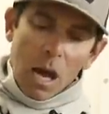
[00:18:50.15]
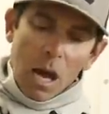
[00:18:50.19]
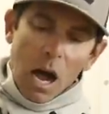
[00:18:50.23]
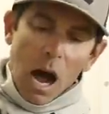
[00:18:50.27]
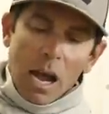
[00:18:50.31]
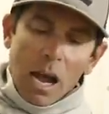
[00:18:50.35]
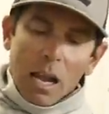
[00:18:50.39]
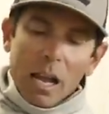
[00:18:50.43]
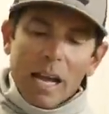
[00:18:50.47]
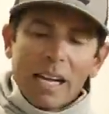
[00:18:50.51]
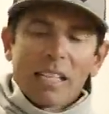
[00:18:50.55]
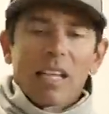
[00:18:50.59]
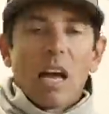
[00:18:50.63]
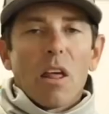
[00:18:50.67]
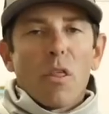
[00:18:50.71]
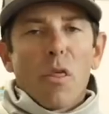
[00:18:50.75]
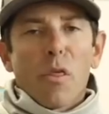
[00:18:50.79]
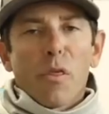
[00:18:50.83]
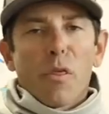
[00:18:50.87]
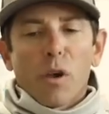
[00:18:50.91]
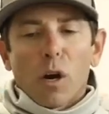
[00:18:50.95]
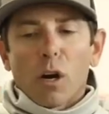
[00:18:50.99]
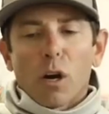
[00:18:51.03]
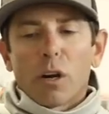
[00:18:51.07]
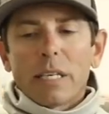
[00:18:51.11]
I like
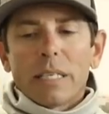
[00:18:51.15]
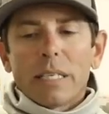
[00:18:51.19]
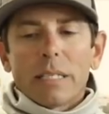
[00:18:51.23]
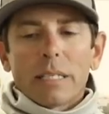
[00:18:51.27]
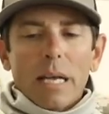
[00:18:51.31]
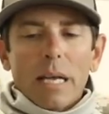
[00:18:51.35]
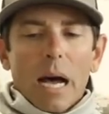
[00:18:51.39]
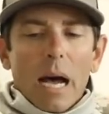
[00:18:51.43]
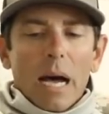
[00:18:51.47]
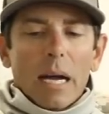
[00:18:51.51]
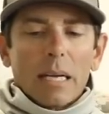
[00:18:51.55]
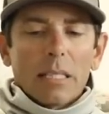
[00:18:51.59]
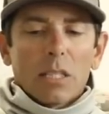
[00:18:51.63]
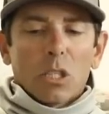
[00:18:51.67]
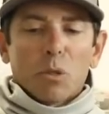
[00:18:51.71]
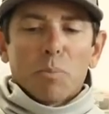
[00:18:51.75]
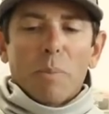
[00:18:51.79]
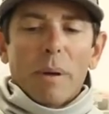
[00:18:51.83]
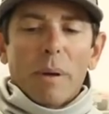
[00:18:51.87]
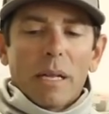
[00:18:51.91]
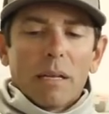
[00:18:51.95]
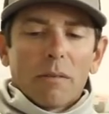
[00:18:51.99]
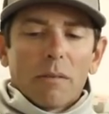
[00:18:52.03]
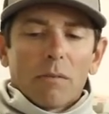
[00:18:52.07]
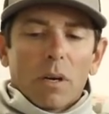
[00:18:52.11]
that 30 size
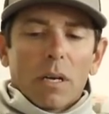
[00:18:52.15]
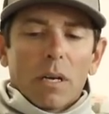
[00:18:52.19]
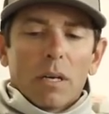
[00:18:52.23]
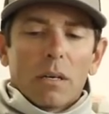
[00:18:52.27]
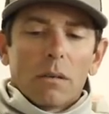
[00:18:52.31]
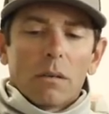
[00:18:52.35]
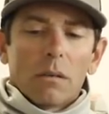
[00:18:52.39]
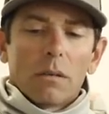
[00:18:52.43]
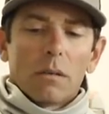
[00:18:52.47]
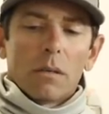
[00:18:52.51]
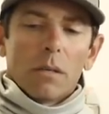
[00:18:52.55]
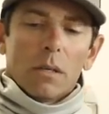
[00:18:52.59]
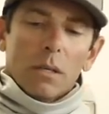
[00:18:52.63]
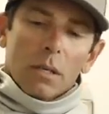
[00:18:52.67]
spinning reel.